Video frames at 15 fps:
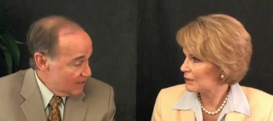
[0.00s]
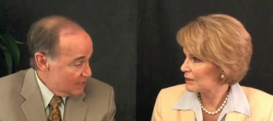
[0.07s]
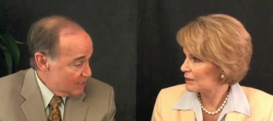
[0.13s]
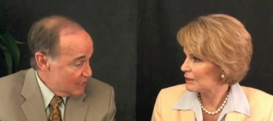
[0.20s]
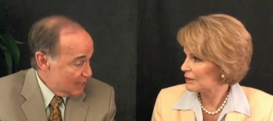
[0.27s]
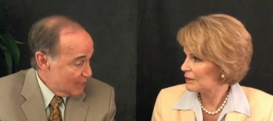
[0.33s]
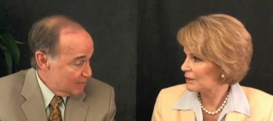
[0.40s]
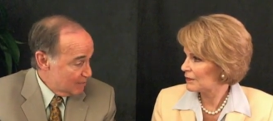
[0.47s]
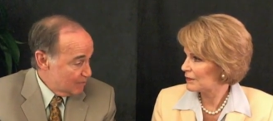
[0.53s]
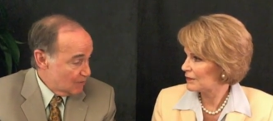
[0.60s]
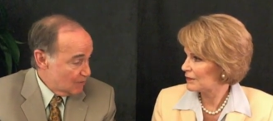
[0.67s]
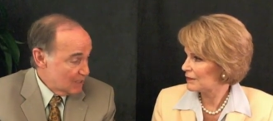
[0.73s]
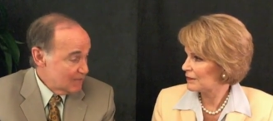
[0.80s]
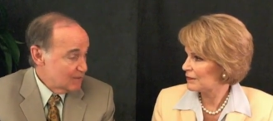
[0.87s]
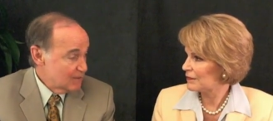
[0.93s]
Speaker 1: attack
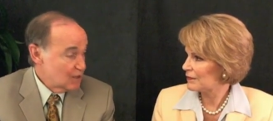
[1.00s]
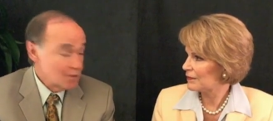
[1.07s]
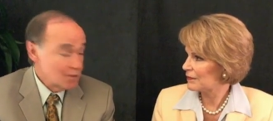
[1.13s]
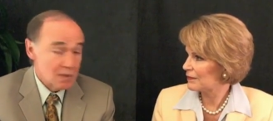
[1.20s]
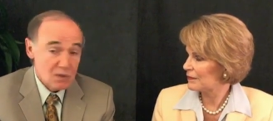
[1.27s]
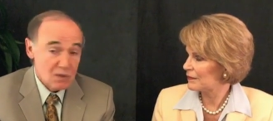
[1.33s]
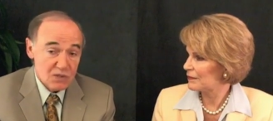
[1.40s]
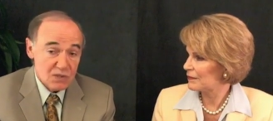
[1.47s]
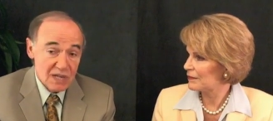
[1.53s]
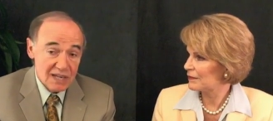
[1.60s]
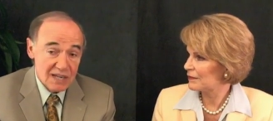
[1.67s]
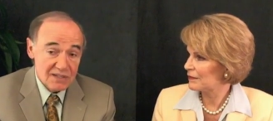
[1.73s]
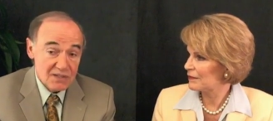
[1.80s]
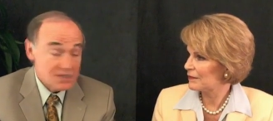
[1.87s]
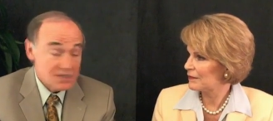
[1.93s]
before, even though most
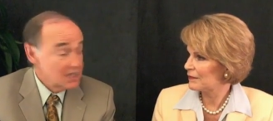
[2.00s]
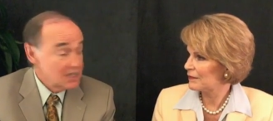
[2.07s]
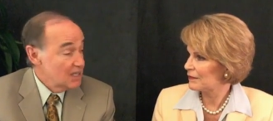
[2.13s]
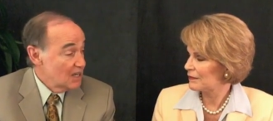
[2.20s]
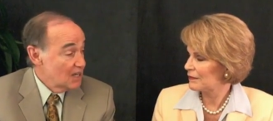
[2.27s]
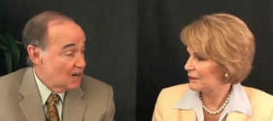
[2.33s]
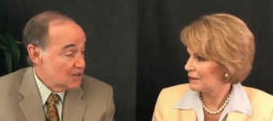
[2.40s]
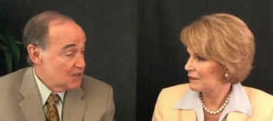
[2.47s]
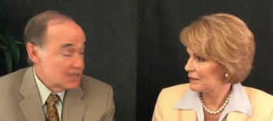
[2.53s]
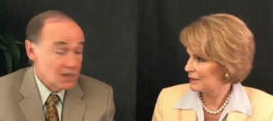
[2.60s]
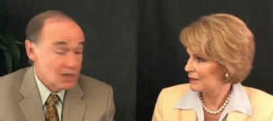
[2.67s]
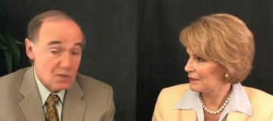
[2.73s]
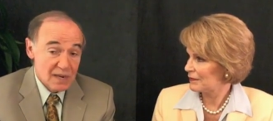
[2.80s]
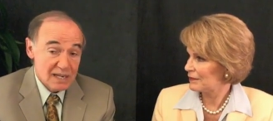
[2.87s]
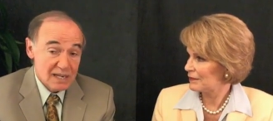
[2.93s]
doctors are
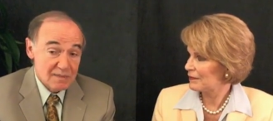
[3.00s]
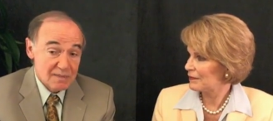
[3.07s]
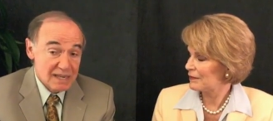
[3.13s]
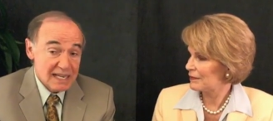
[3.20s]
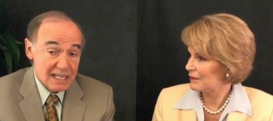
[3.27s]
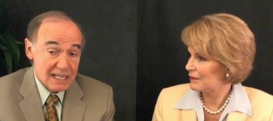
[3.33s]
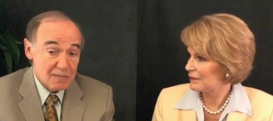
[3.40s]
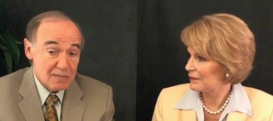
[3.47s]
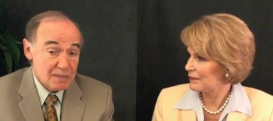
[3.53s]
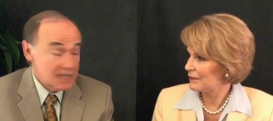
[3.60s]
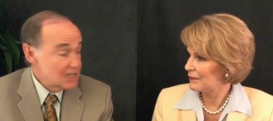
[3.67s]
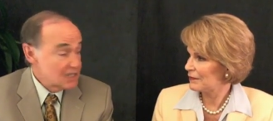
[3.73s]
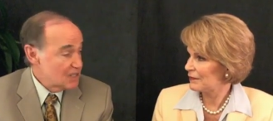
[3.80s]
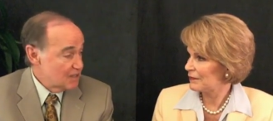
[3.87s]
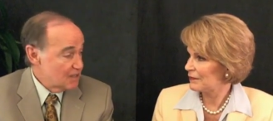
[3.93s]
still recommending it
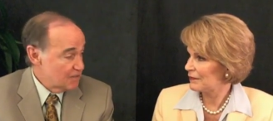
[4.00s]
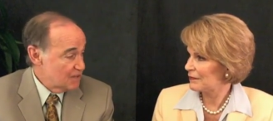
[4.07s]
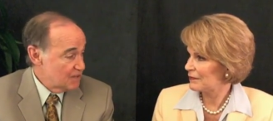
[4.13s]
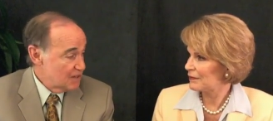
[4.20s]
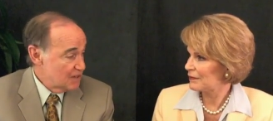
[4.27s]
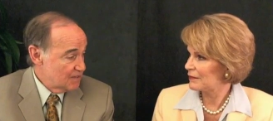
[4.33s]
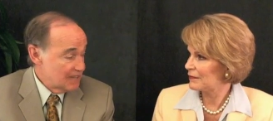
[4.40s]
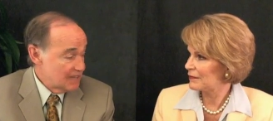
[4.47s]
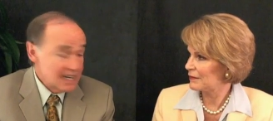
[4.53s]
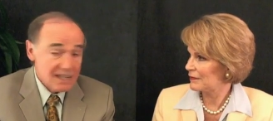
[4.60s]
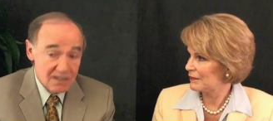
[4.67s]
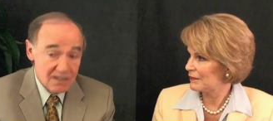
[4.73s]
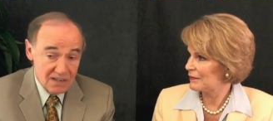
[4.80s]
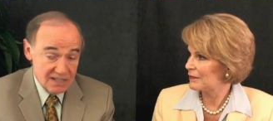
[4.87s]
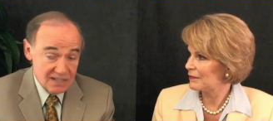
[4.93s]
because of the fear of getting
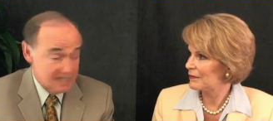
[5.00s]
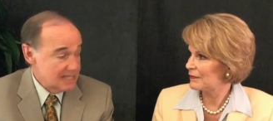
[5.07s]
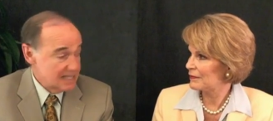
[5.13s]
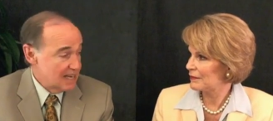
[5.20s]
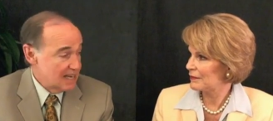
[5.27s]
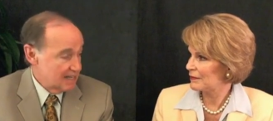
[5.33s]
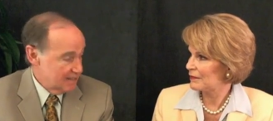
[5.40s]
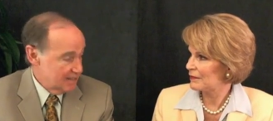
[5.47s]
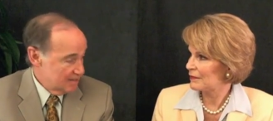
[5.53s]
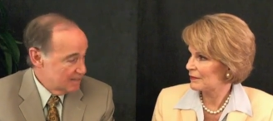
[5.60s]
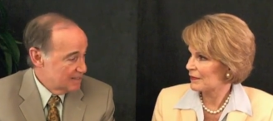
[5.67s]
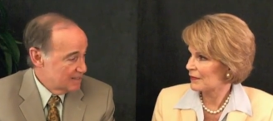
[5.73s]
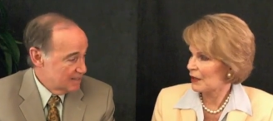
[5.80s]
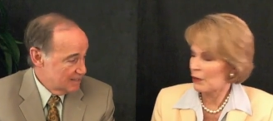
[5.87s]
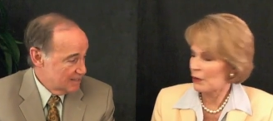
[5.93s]
a heart attack.
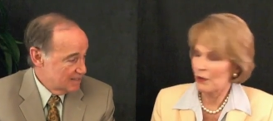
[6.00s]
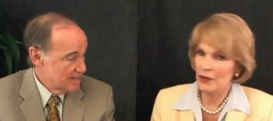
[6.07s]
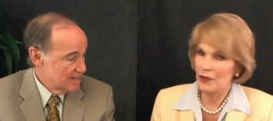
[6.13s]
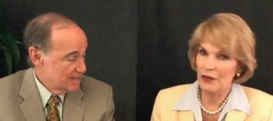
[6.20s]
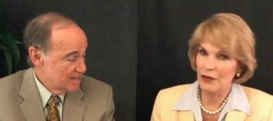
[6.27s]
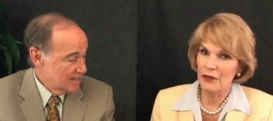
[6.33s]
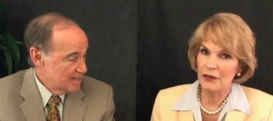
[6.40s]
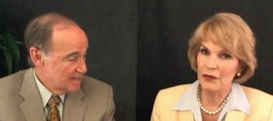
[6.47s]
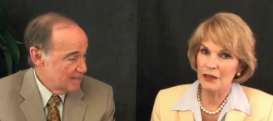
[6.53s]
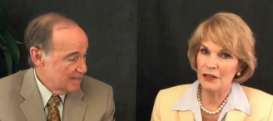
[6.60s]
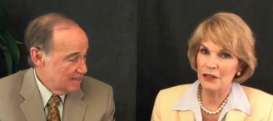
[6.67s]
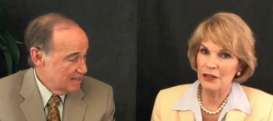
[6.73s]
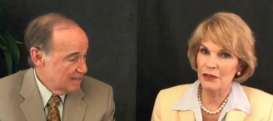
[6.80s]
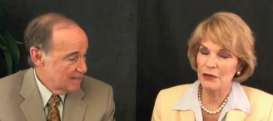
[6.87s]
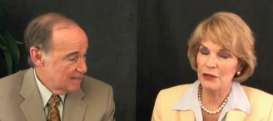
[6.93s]
Speaker 2: Well, the other thing,
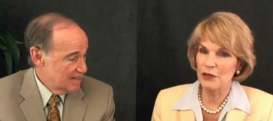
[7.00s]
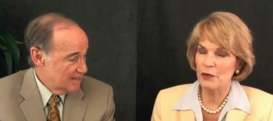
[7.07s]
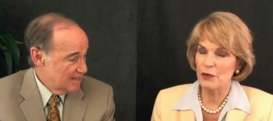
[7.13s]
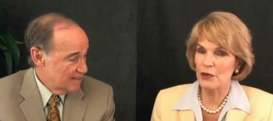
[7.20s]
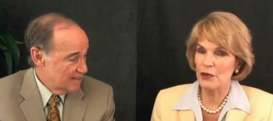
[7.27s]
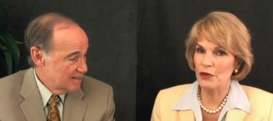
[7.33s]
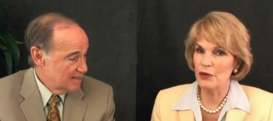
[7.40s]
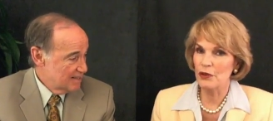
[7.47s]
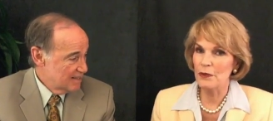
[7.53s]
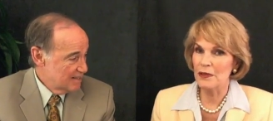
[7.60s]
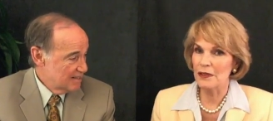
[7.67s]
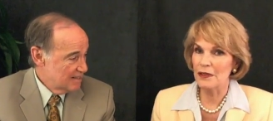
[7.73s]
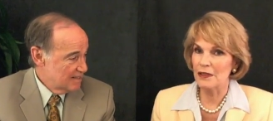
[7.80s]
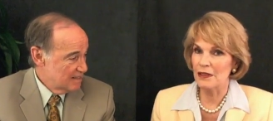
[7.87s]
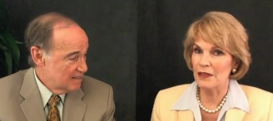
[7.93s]
too, is with
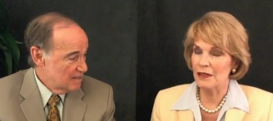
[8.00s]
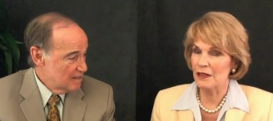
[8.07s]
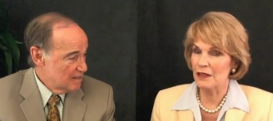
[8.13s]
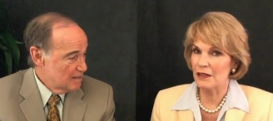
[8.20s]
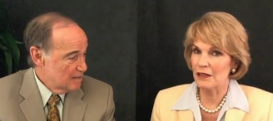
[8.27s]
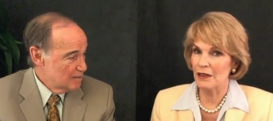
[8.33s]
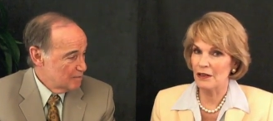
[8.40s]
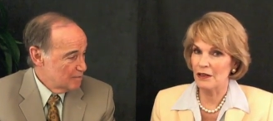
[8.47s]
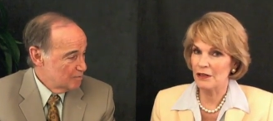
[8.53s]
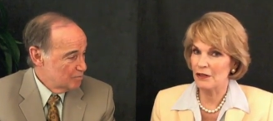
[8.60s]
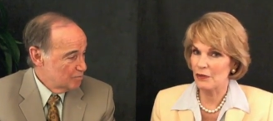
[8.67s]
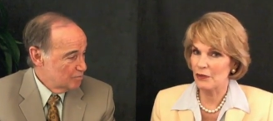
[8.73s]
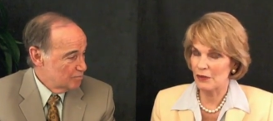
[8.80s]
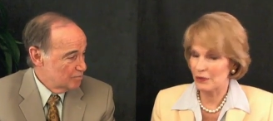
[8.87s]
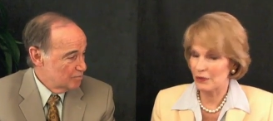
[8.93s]
Coumadin, it can
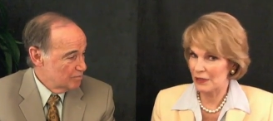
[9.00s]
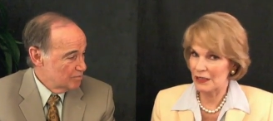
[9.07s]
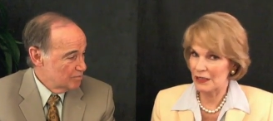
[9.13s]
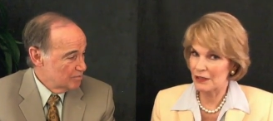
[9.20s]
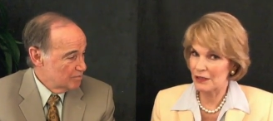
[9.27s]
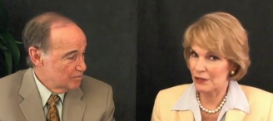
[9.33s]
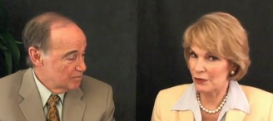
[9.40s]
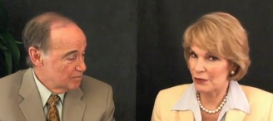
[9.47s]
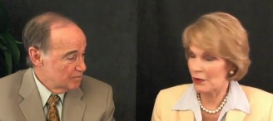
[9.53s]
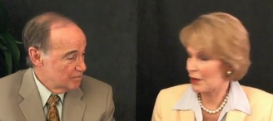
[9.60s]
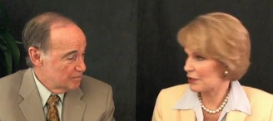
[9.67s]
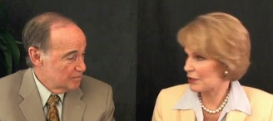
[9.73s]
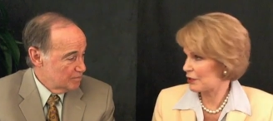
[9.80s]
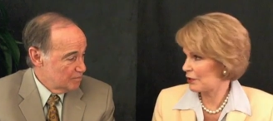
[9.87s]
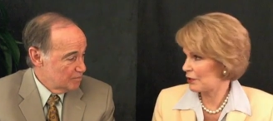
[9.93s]
also lead to
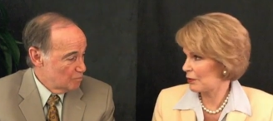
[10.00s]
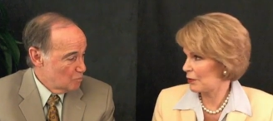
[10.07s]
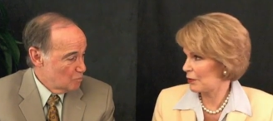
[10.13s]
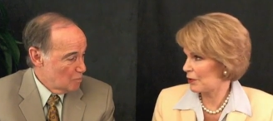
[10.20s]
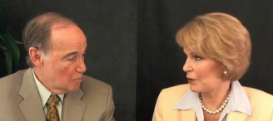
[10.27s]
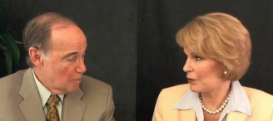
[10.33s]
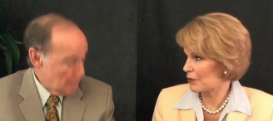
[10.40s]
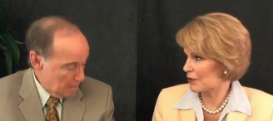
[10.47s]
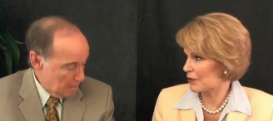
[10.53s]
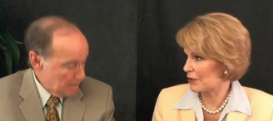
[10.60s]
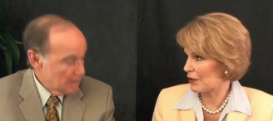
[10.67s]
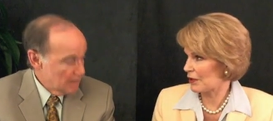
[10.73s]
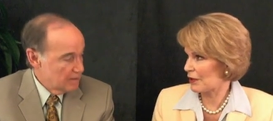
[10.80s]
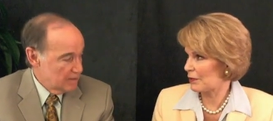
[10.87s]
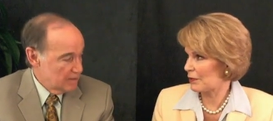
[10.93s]
osteoporosis.
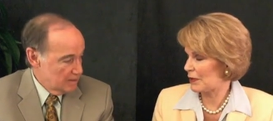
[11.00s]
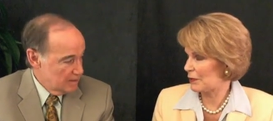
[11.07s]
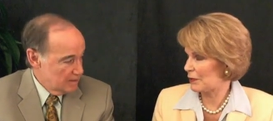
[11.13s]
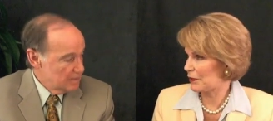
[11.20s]
A lot of people